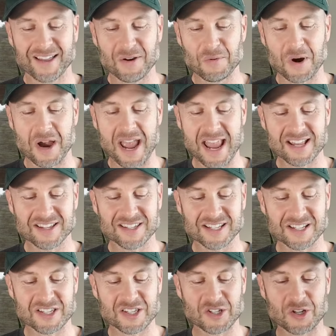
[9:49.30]
what
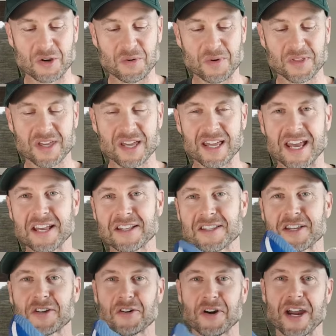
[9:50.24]
Asics do with it.
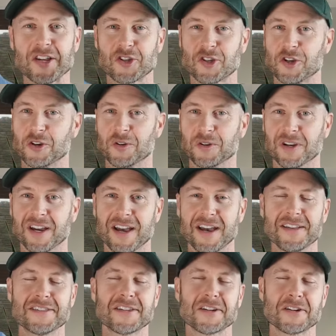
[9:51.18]
It's a great shoe.
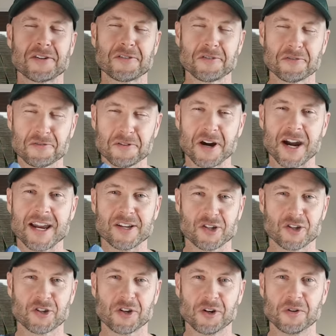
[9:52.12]
It's a great
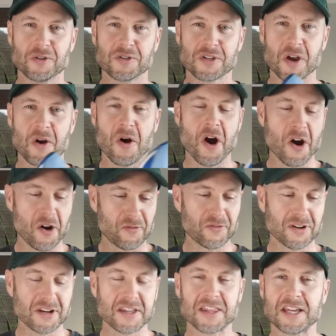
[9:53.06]
shoe. So
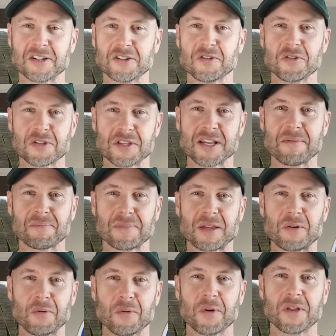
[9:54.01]
hopefully they do
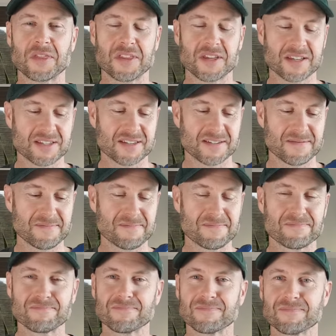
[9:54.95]
something with this.
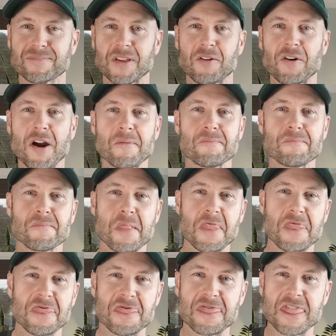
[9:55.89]
All right.
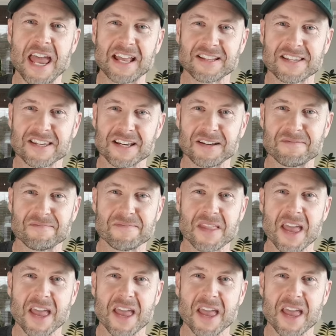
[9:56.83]
That's it.